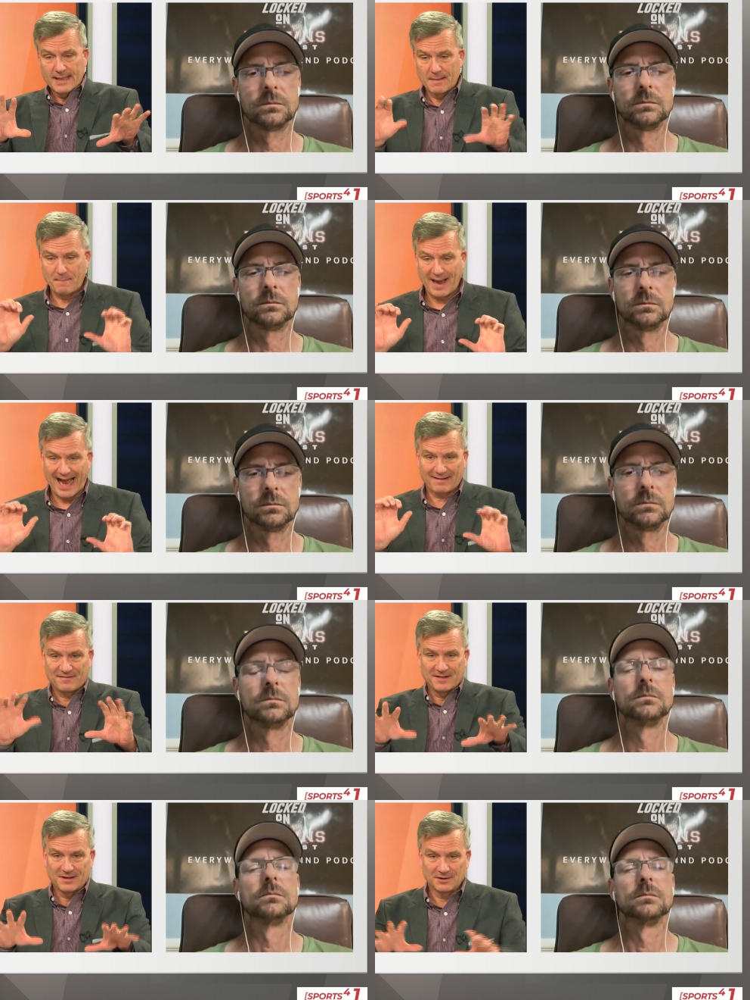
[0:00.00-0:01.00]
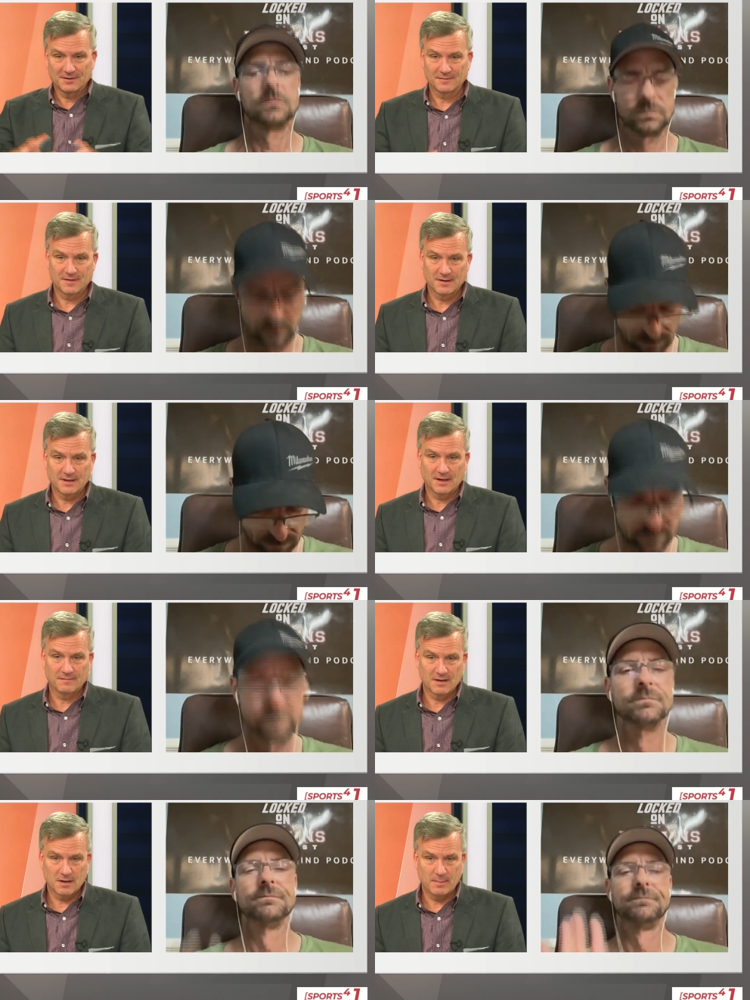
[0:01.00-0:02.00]
Speaker 1: the backfield of the
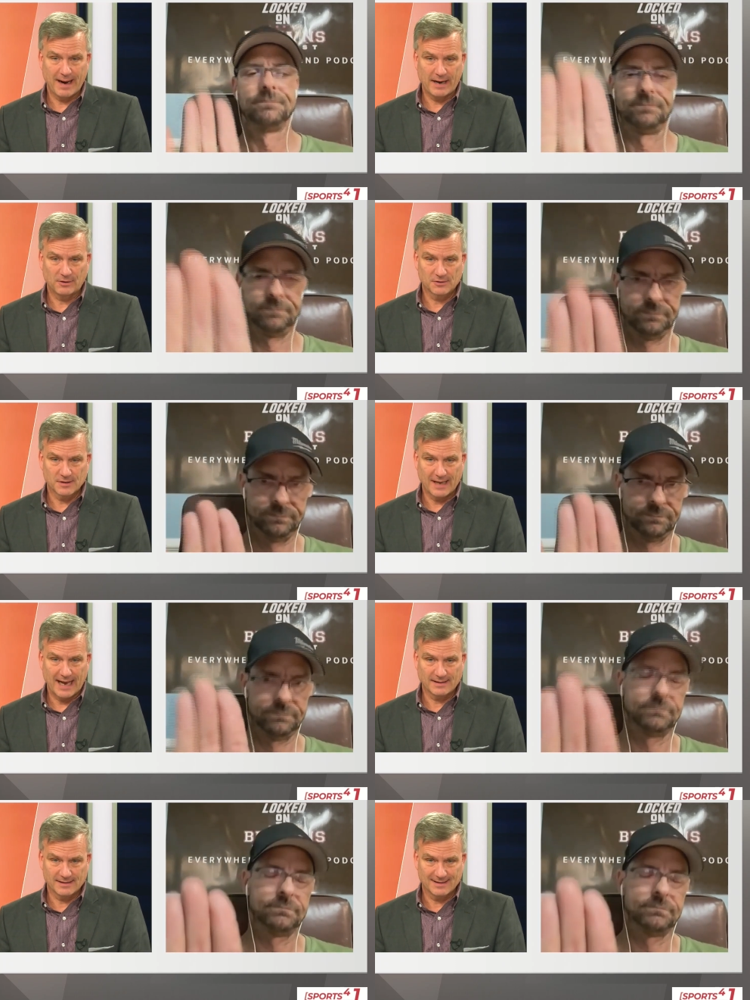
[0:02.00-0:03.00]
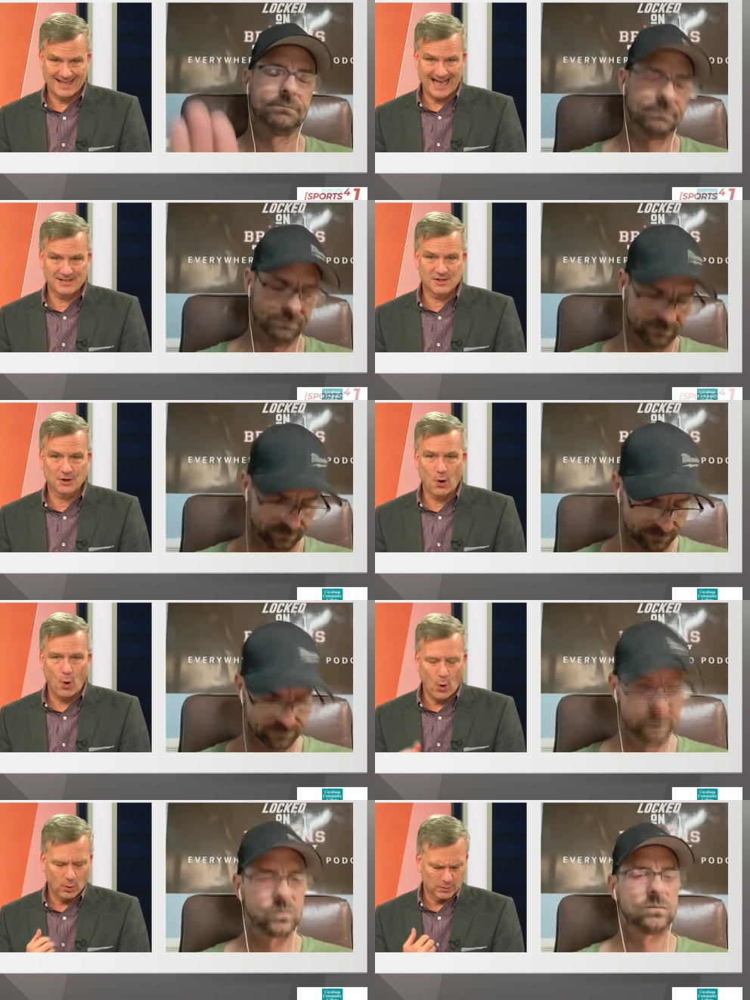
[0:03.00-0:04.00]
of the commanders, and that's that's the
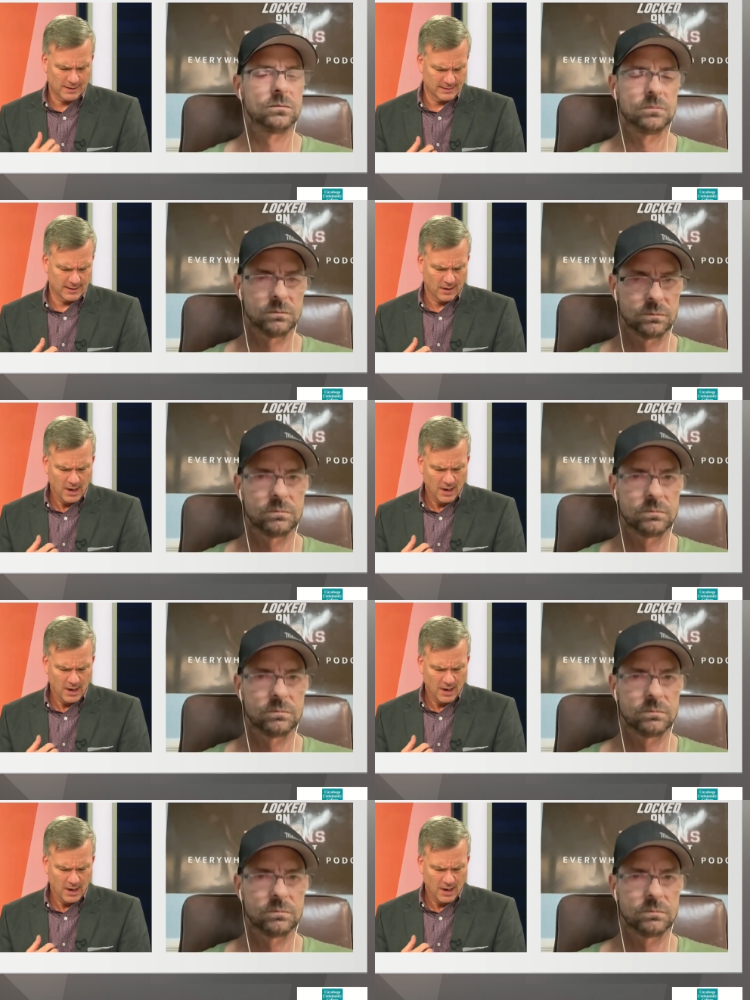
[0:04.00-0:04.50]
goal right there.